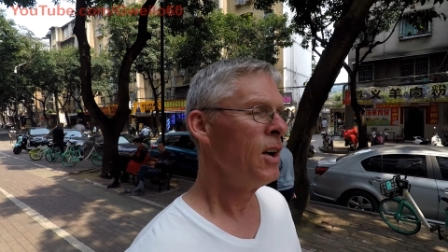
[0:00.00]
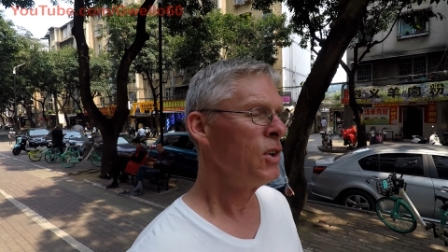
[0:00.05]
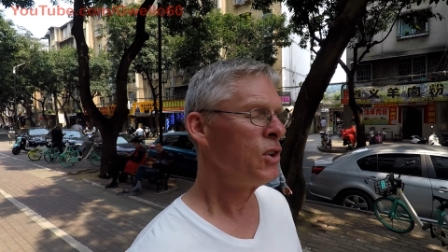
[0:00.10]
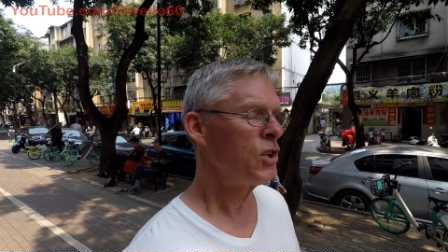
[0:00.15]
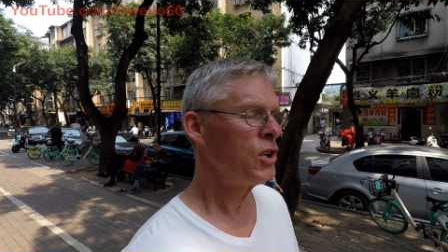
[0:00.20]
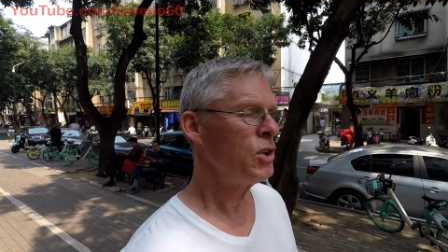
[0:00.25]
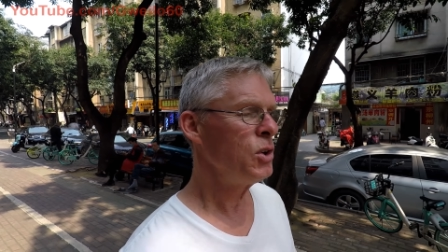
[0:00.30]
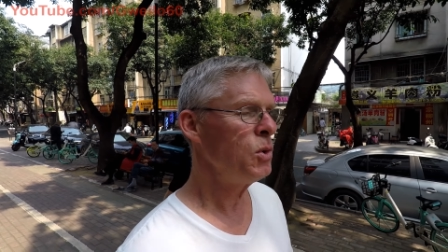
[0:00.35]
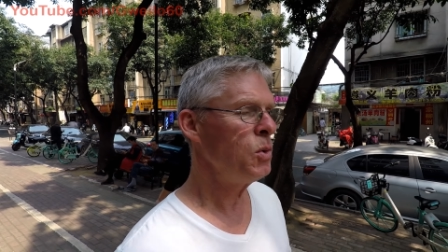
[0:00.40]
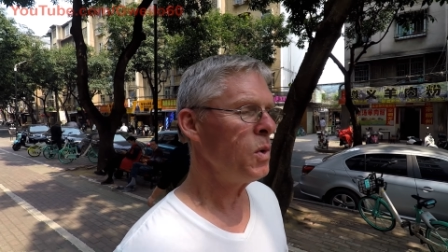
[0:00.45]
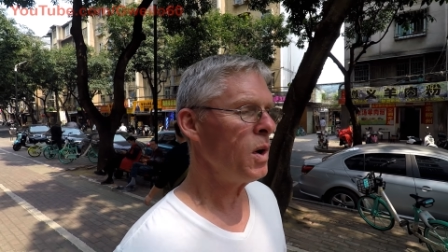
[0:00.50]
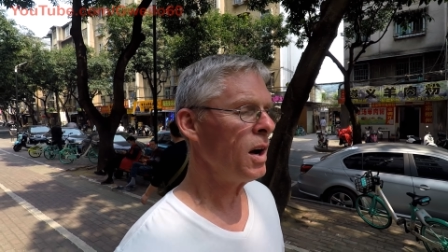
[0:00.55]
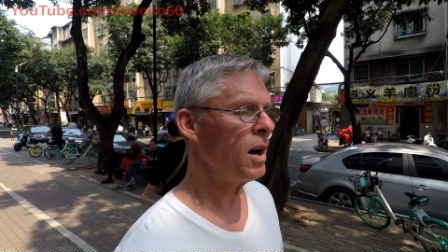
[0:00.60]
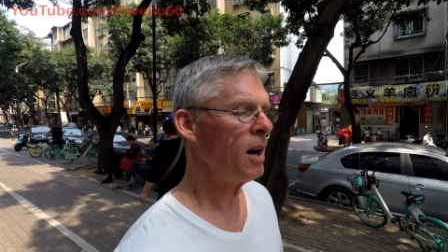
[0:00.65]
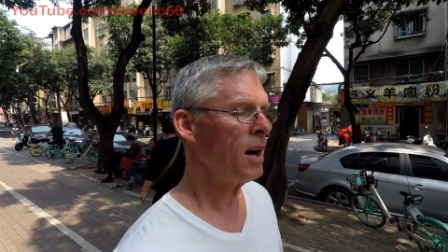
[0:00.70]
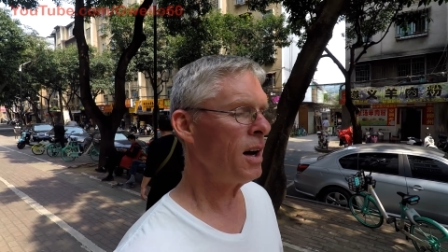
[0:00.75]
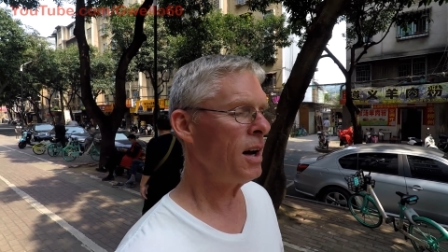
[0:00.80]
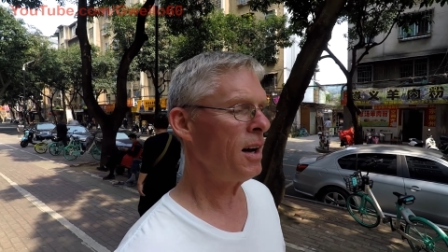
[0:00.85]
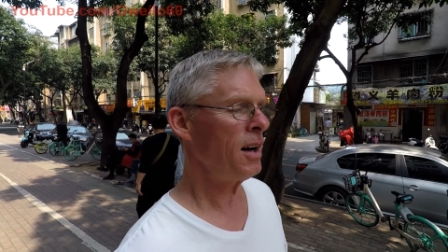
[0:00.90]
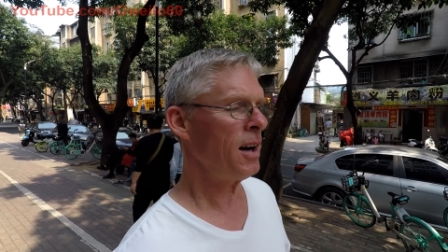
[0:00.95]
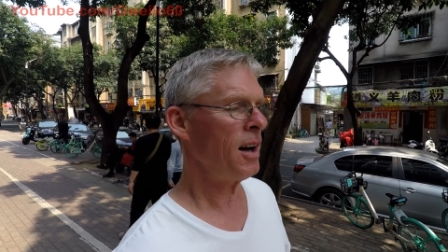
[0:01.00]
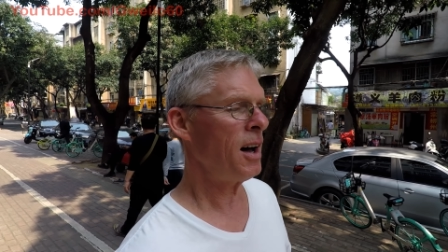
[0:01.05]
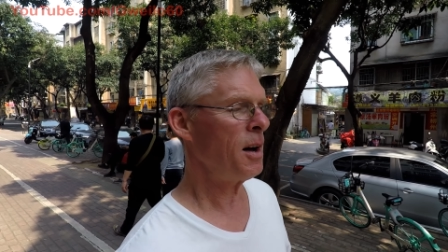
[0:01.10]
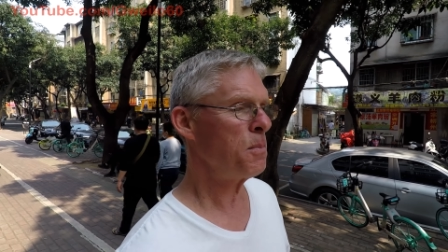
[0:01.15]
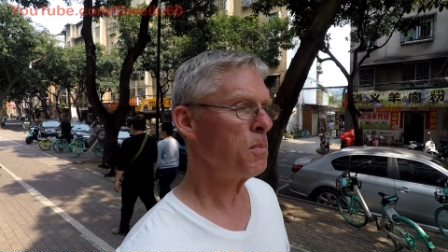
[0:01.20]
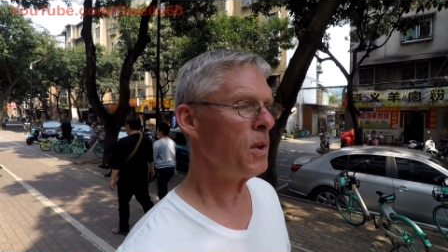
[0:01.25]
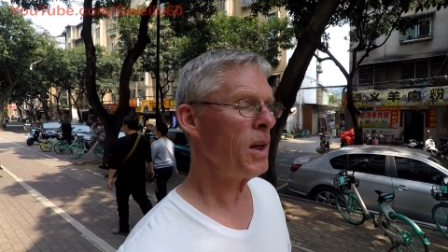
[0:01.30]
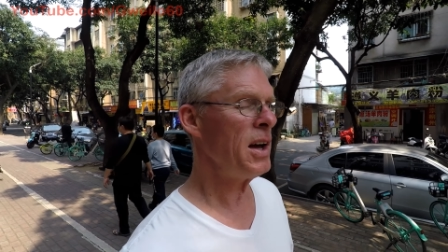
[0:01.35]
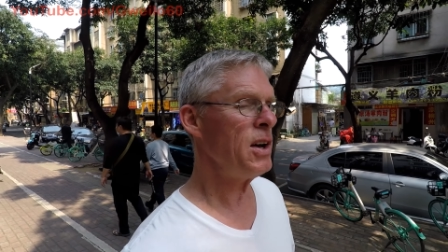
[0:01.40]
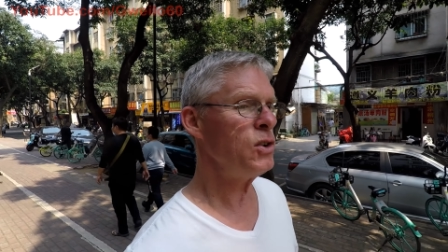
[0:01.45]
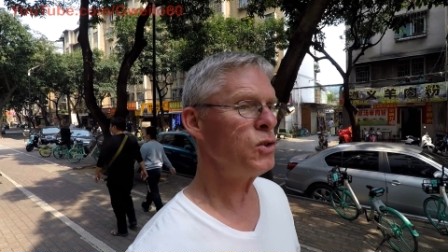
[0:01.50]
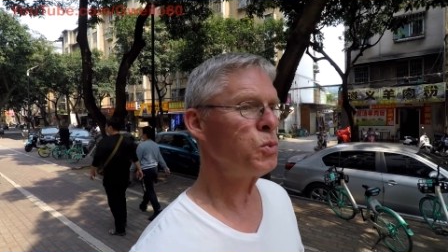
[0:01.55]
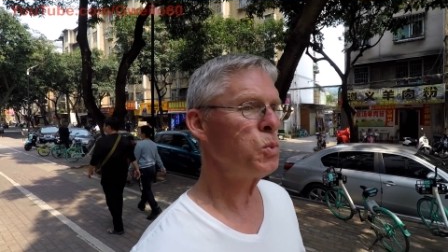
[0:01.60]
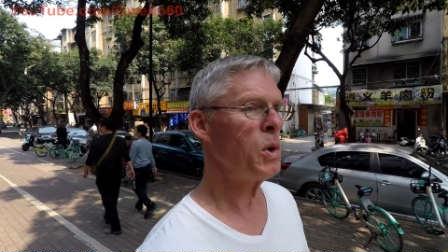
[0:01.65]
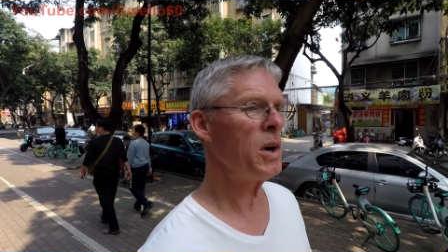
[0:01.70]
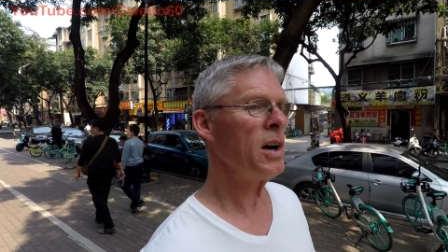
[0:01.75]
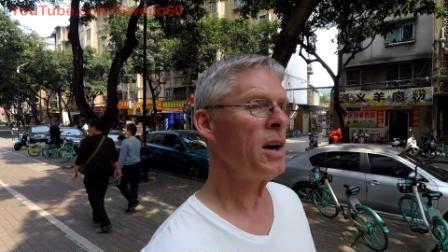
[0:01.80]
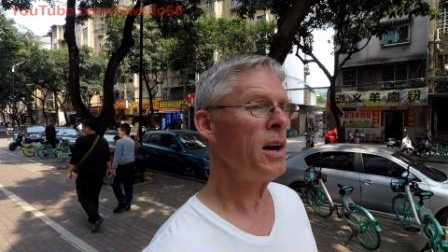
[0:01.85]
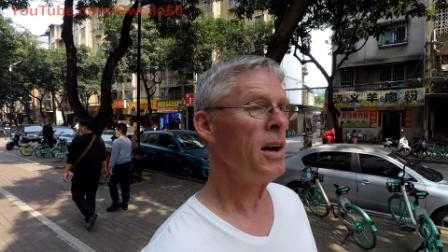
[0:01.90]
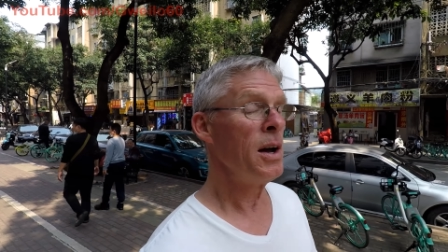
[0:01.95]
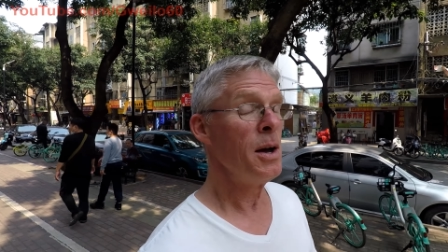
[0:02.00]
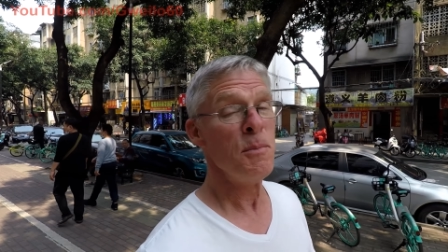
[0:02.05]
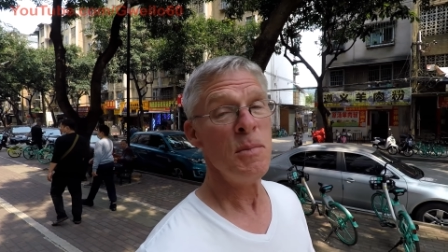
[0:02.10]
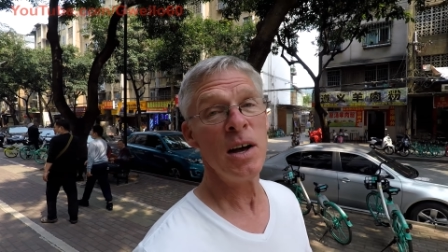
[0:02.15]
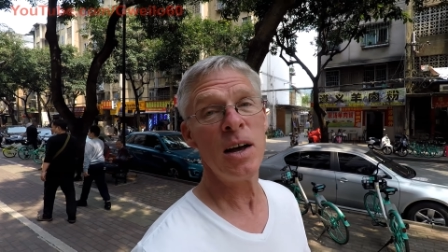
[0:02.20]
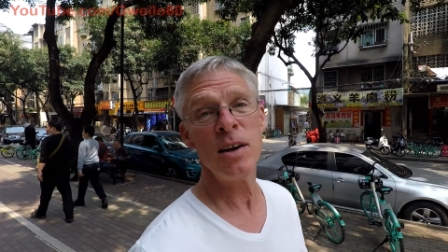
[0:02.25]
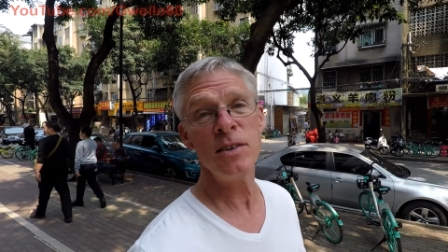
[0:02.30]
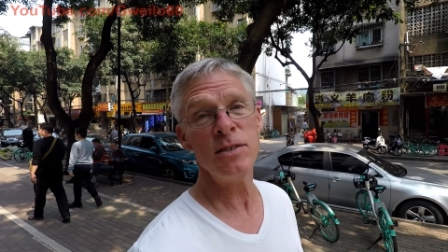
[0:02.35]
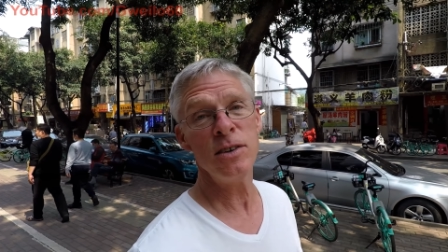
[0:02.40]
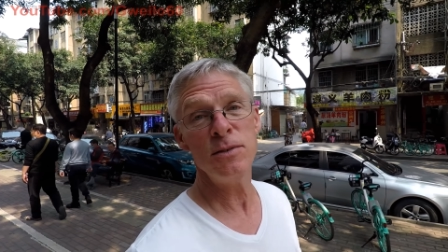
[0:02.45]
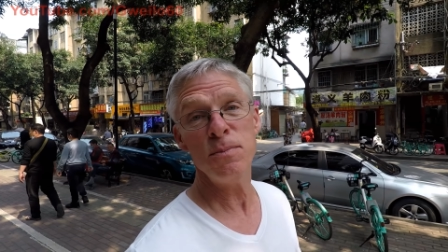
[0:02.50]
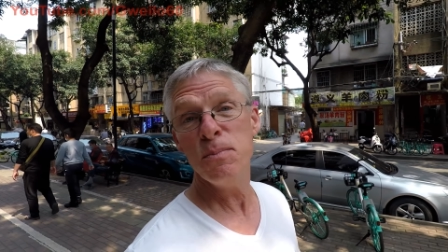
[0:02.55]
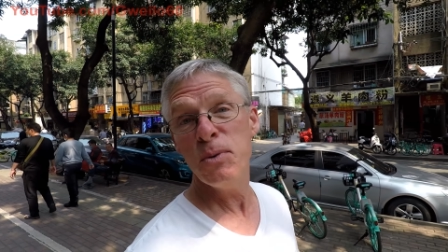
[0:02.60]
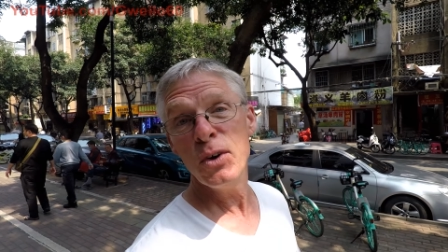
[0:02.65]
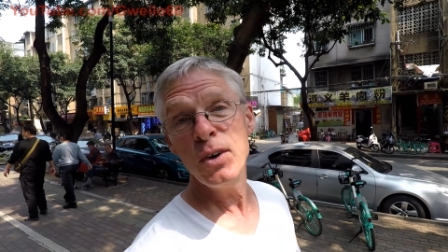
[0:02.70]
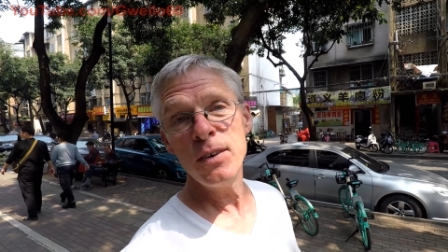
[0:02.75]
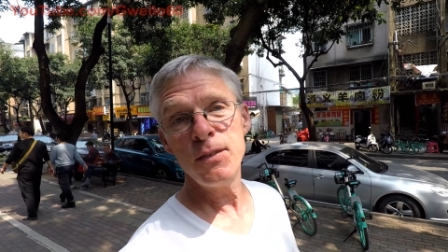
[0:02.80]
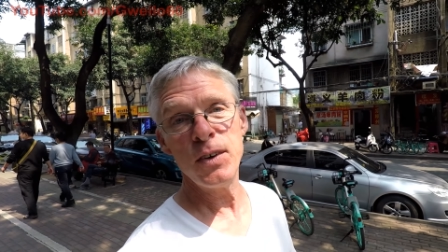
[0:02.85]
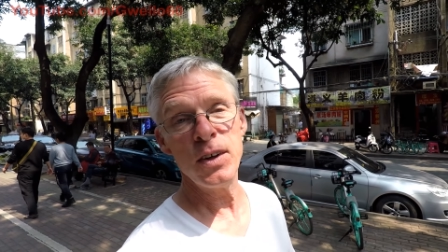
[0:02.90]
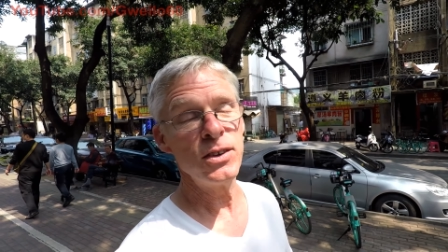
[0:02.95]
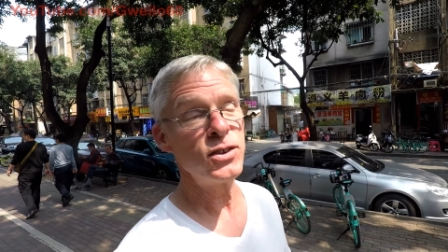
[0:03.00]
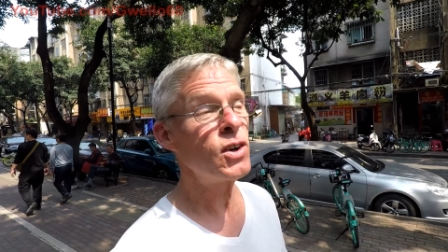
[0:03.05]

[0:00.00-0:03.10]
to uh, a place where because it's beautiful,